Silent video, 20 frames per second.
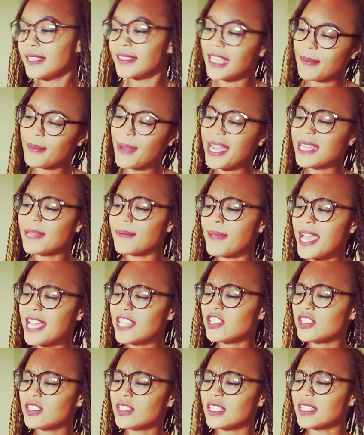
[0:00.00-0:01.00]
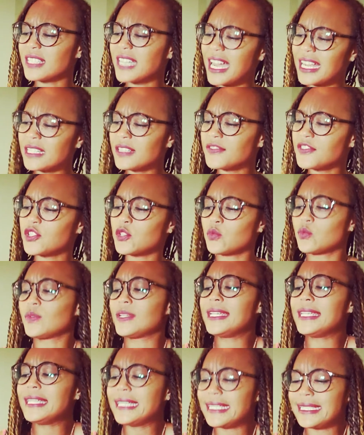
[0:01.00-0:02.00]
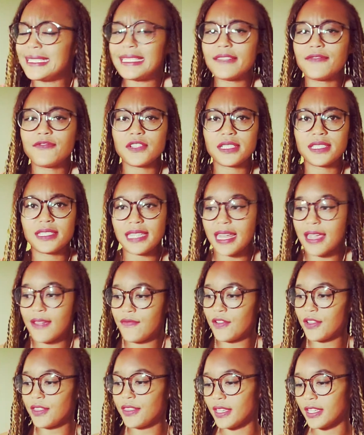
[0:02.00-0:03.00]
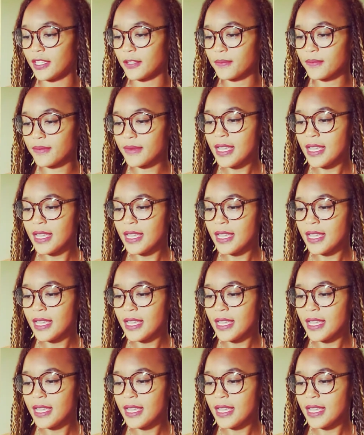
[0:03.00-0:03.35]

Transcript: they might imagine a kind of serene indifference to everything,